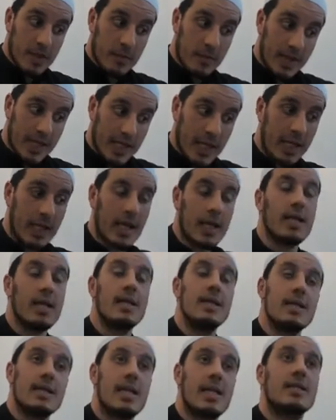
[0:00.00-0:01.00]
the beginning,
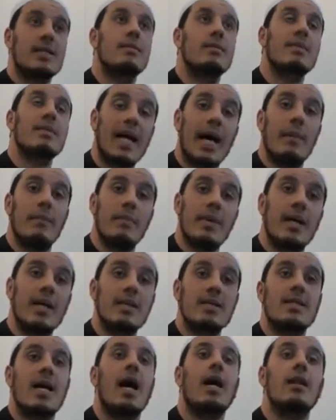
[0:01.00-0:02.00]
Saying to them, that
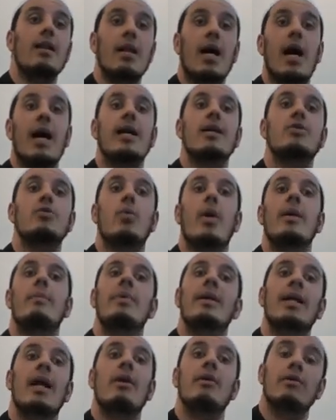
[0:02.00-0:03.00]
means Allah is
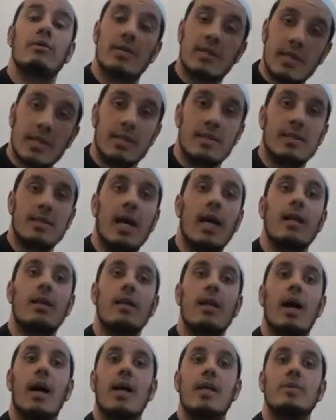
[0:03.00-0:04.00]
wiping out your sins.
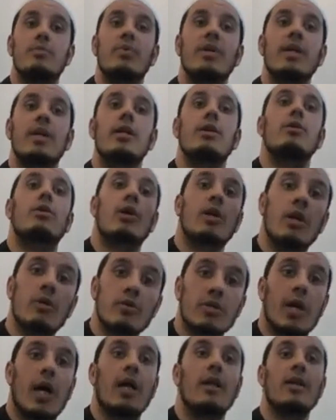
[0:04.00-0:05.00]
Allah is bringing you
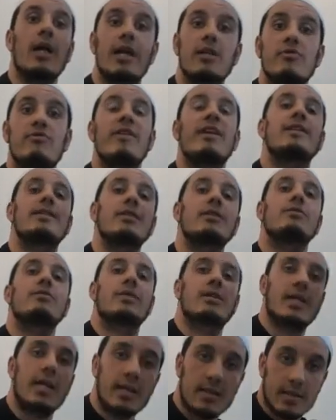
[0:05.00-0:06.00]
closer. Allah is raising your
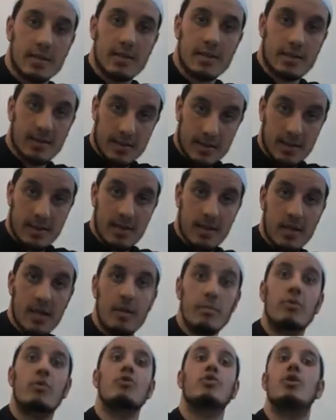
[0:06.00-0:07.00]
status.
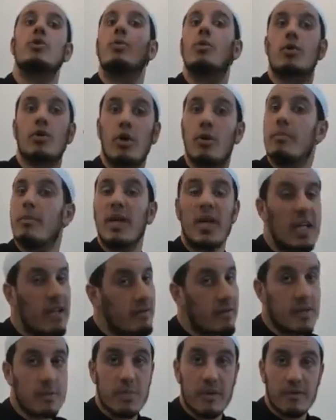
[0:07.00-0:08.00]
Because you were not
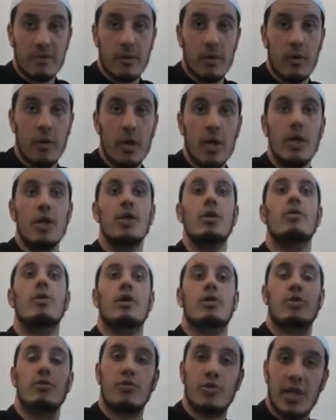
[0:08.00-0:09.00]
believers before. You were
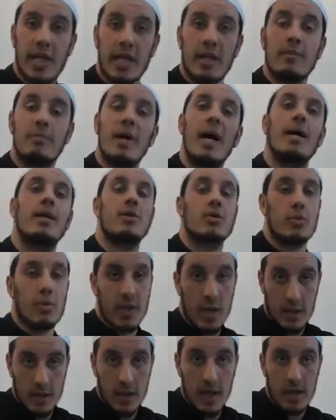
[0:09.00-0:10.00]
associating partners
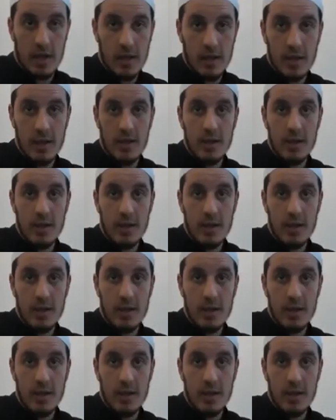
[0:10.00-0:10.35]
with Allah,